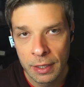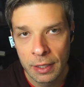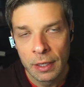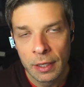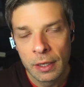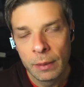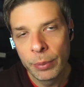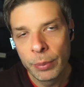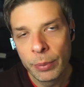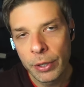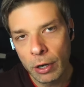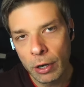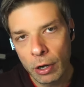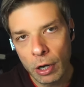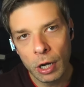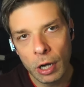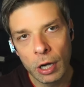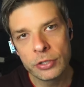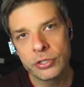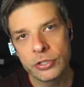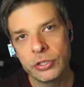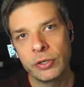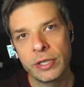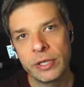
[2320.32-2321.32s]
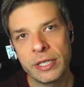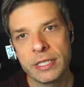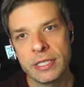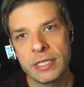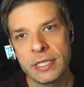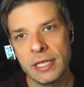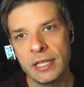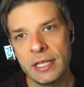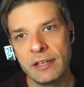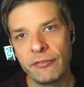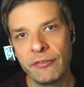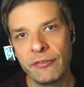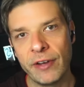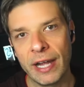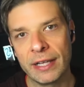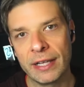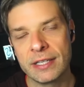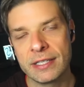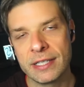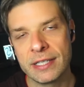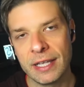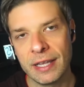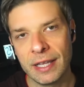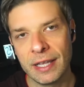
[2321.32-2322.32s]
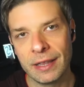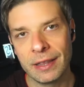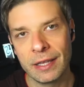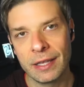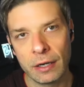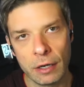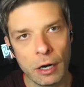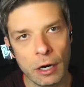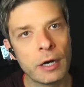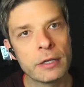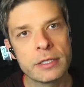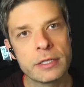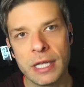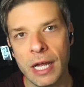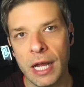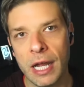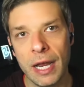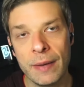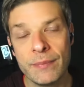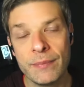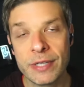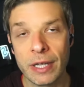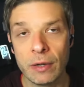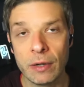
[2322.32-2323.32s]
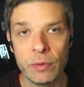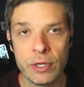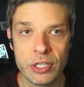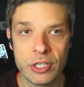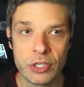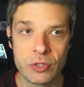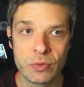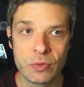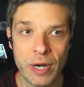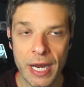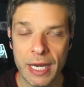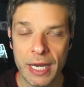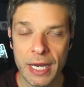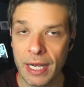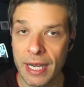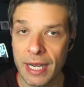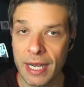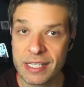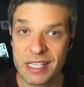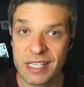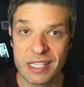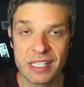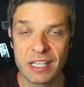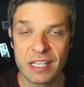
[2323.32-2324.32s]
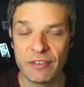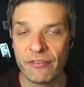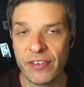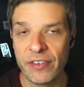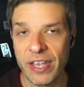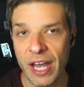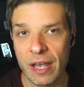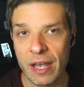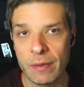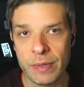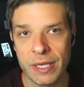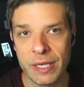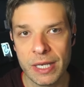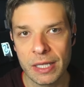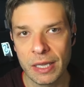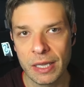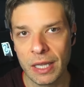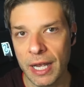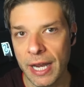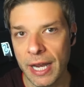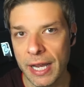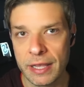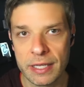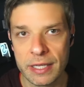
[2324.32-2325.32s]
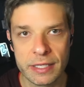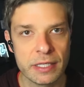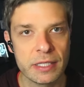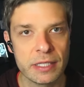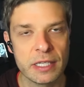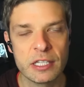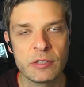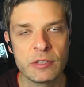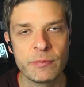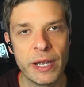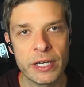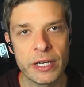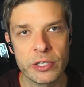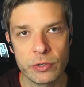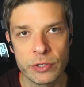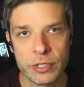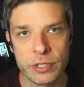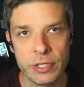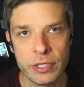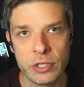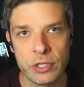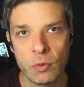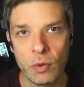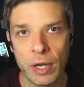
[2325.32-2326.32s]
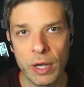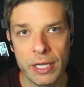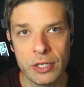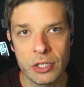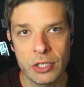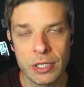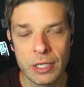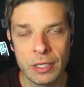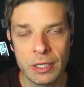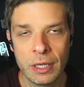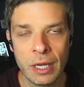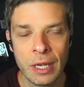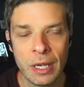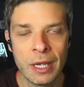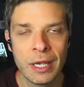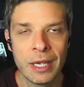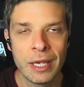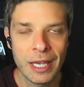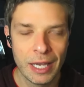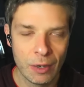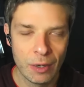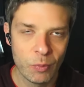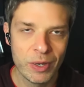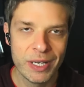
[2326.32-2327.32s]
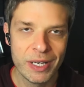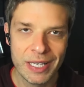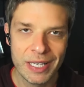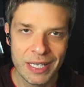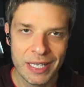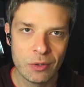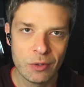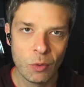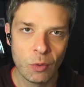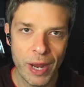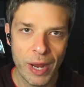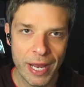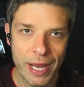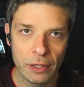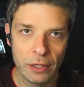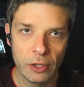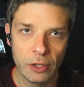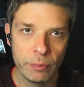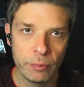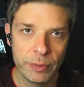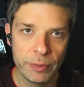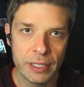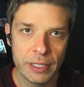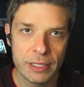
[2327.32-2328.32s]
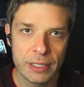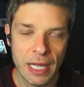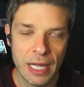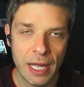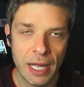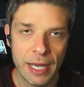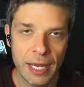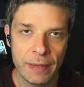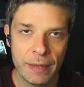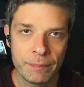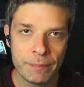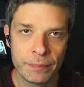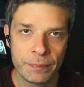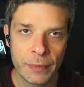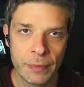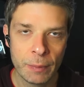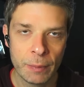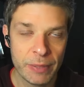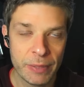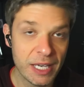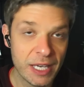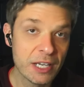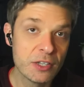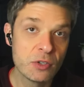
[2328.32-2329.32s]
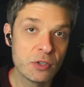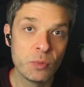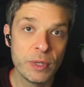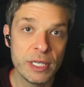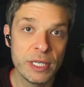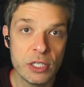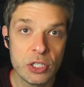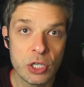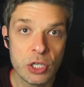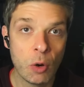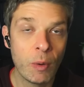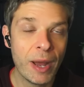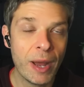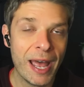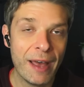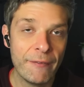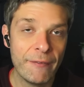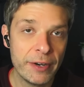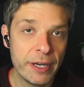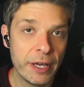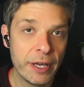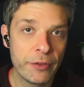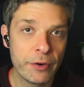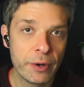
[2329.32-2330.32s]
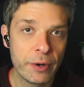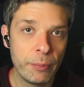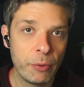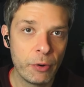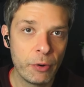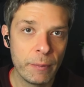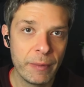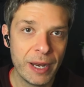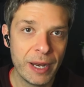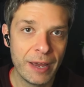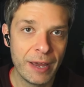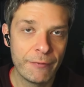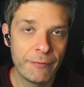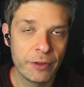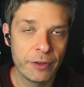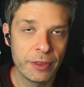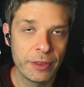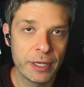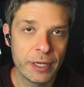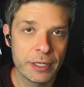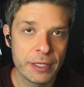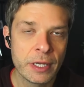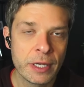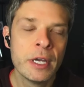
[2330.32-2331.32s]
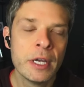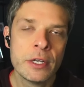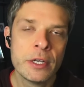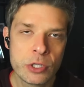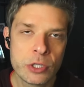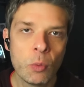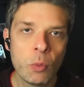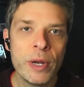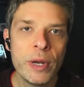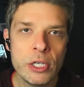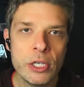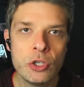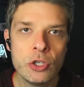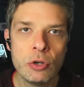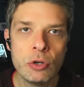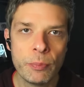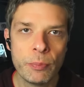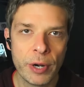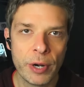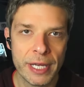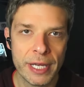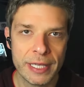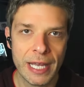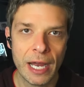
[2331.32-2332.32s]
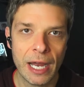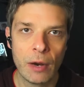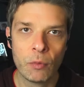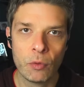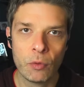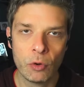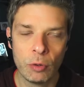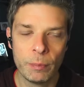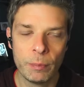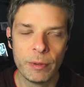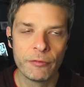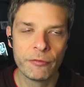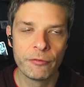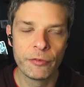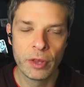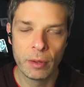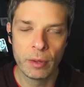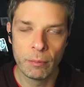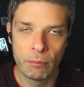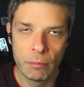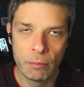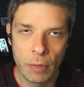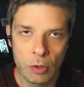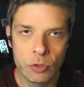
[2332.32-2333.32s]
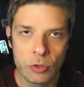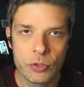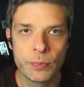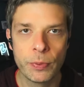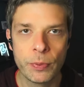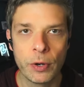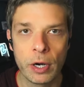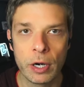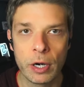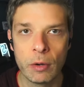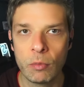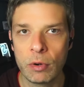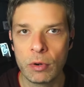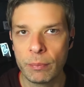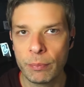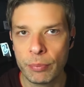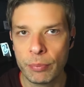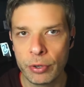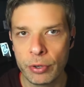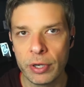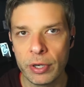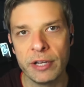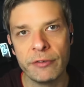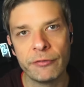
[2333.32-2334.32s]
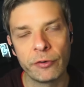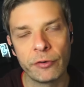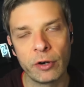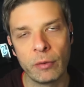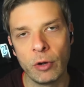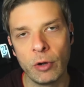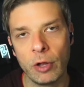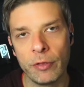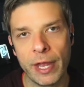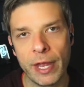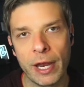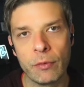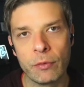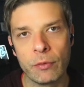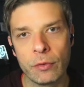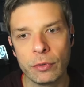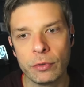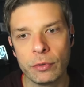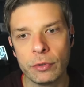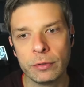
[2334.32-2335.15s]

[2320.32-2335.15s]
but I'll also concede the fact to say that there are times that we just recognize as a VIP client, this is a special situation, and we need to wait a little bit of time because we don't have another appointment after this. So we do break that rule, but for the most part, we're pretty firm on that rule.